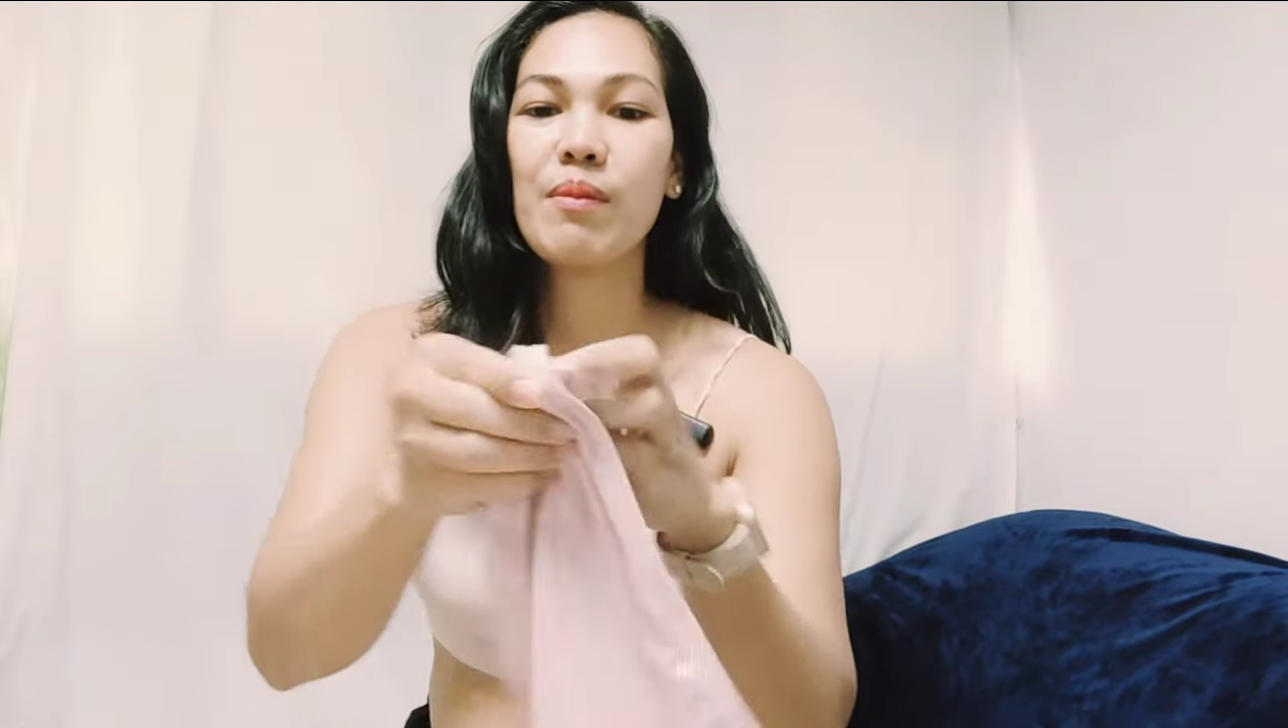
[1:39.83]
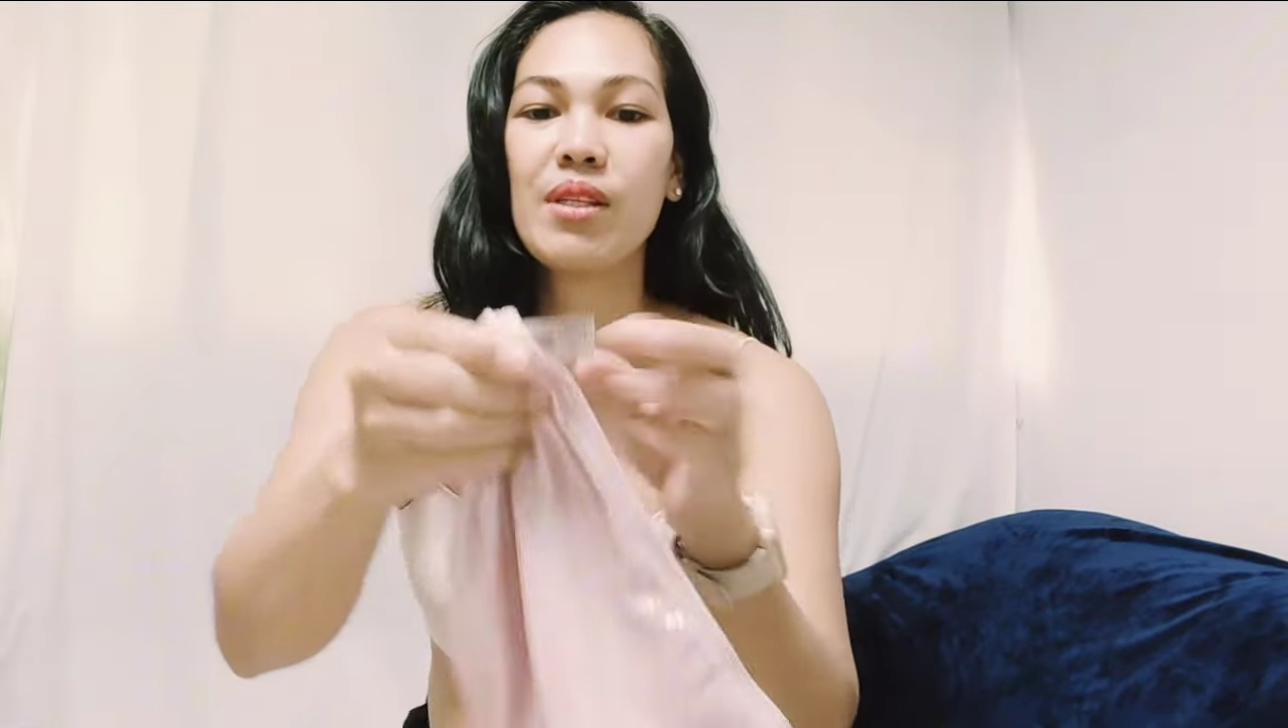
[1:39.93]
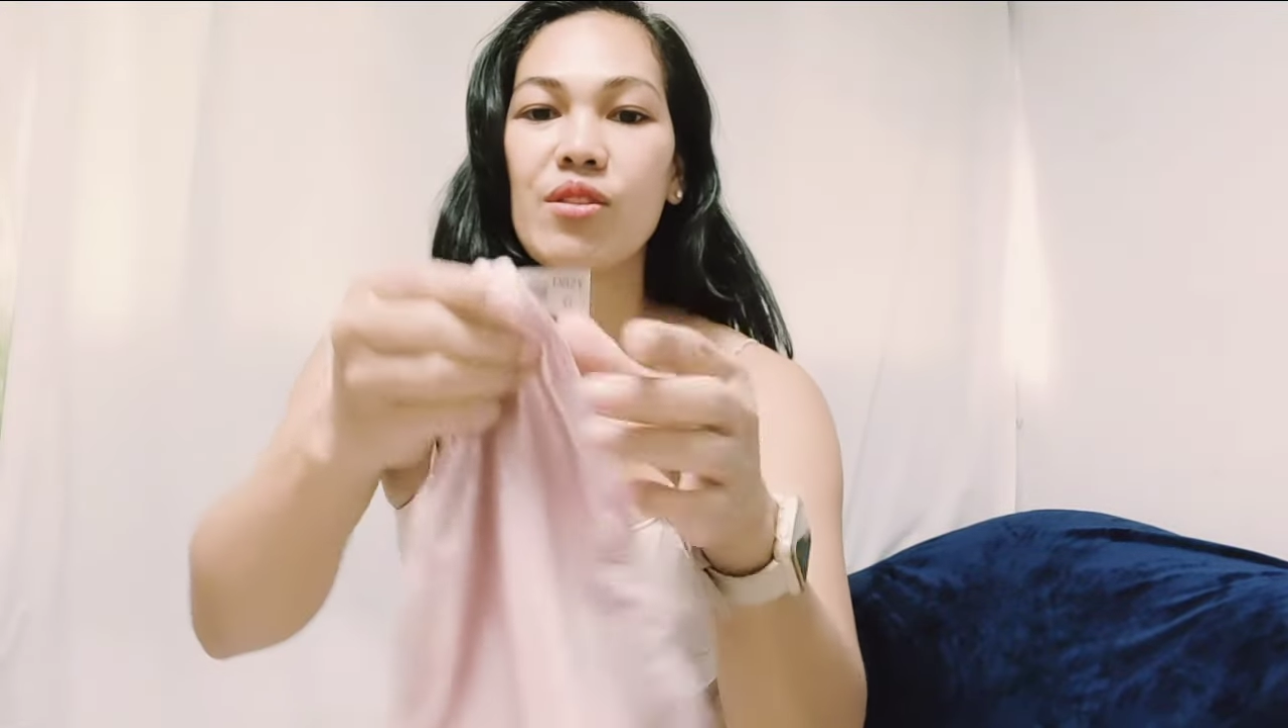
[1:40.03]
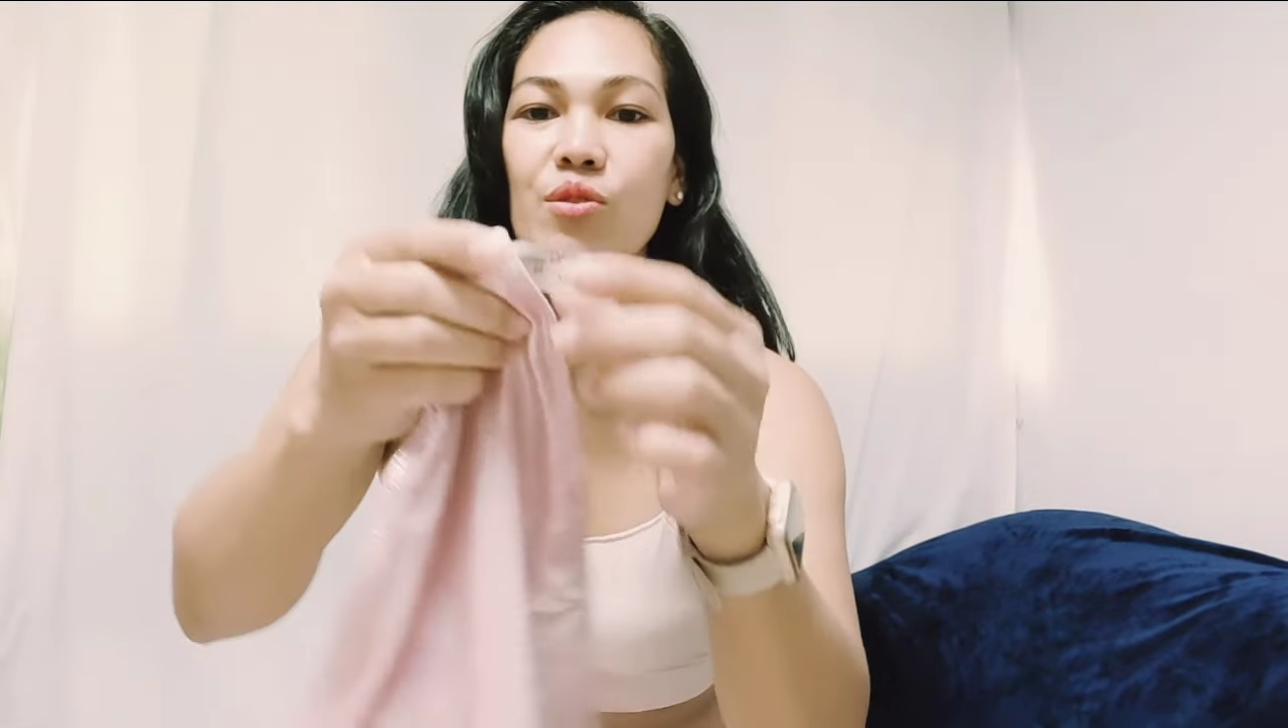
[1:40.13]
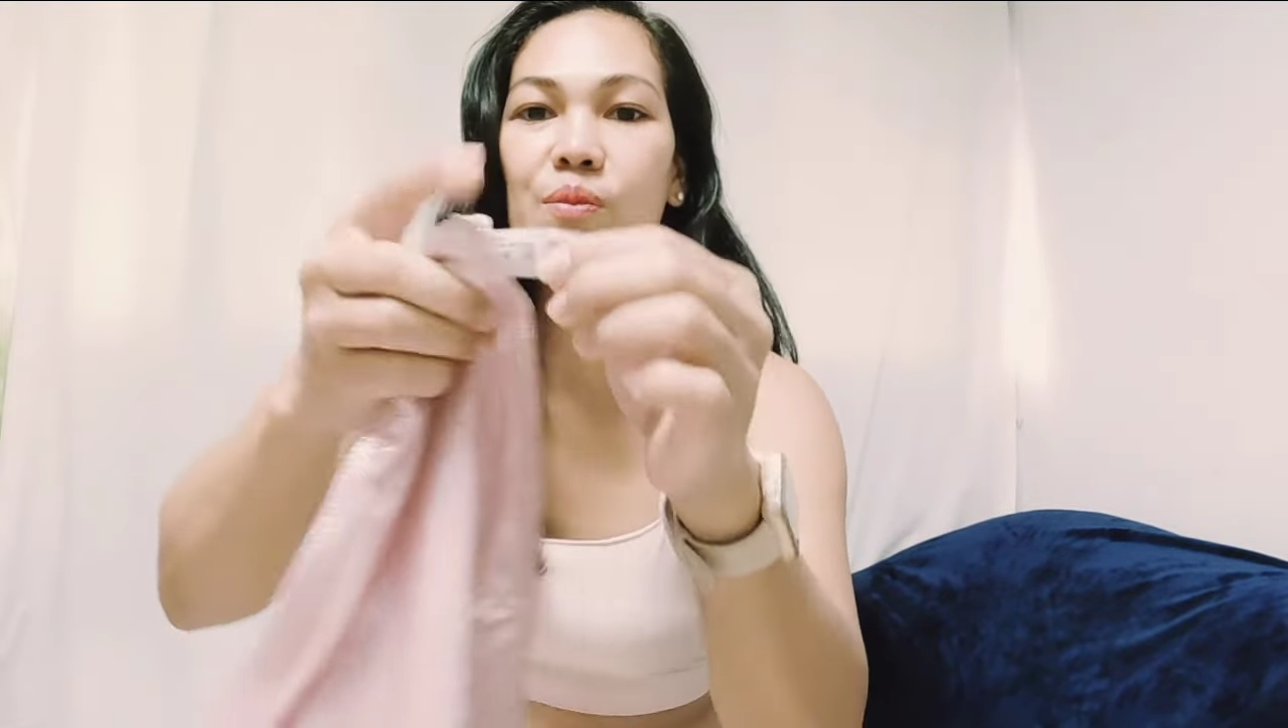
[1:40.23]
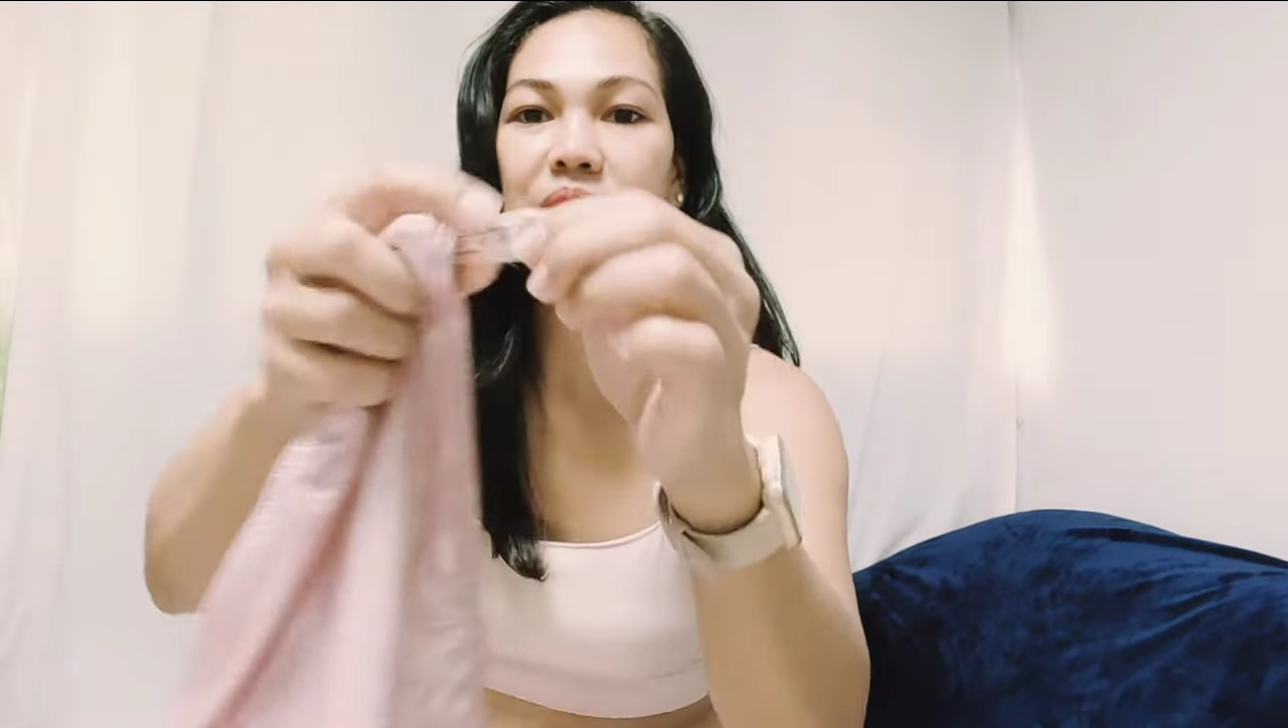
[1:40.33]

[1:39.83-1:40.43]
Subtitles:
medium